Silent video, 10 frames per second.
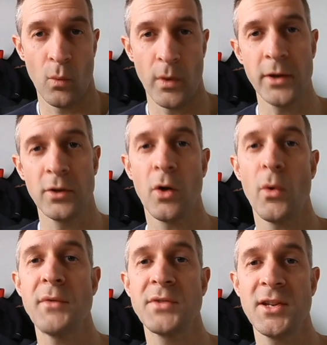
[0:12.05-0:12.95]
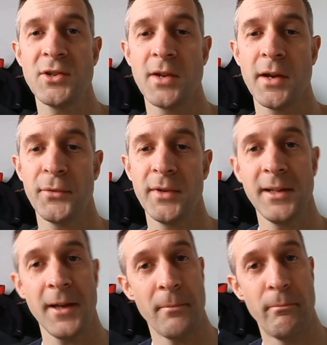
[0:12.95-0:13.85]
When you go waveski
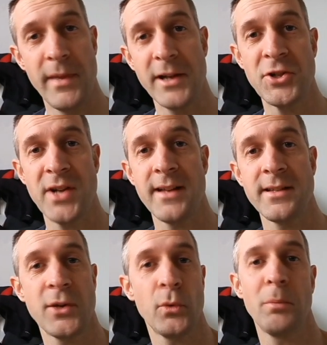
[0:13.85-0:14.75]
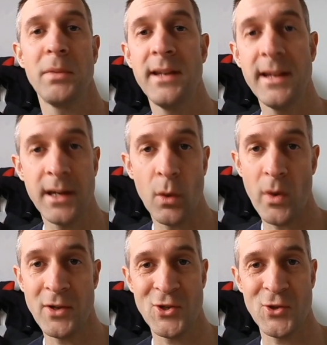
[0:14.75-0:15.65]
surfing, big chance you will be needing a
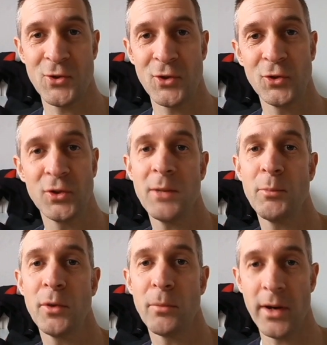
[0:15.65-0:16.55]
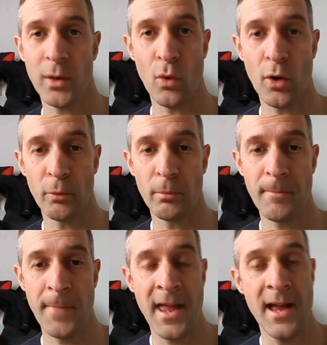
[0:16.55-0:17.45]
wetsuit to keep your body
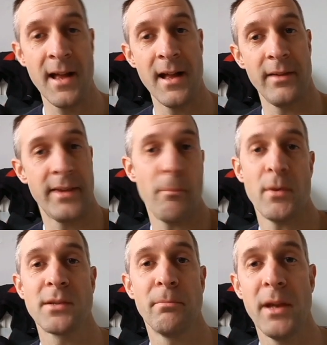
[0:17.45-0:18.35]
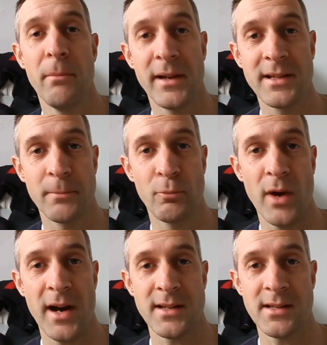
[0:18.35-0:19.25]
warm. That mustn't be a big
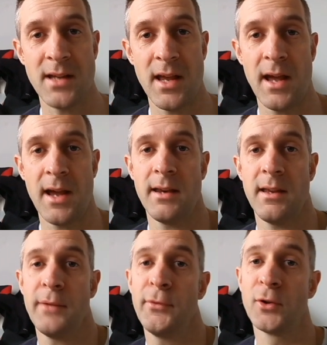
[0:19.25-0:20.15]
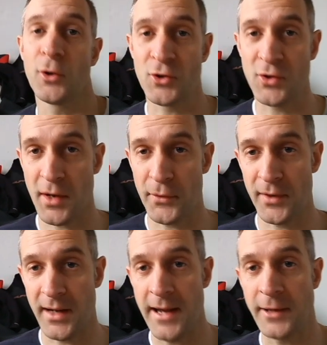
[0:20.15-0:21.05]
surprise. And if you go
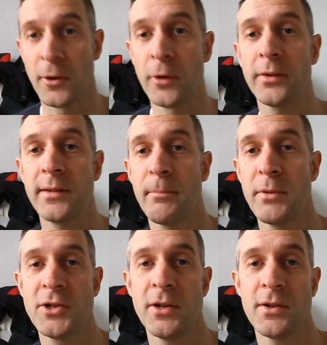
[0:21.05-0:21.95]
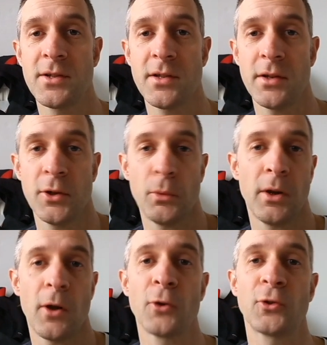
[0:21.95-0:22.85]
surfing in colder temperatures, you
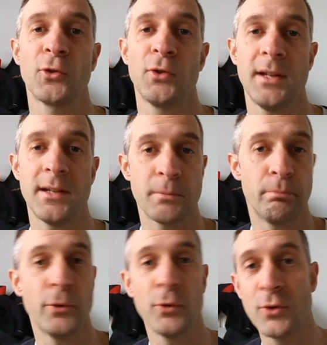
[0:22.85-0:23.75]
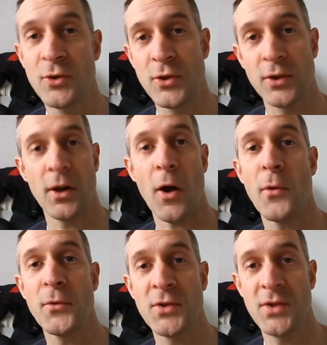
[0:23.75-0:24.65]
will also need boots,
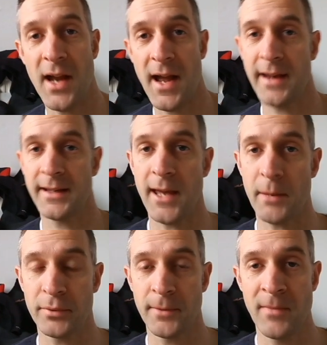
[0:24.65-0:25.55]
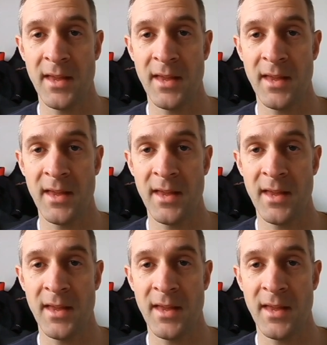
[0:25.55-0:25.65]
gloves and a cap.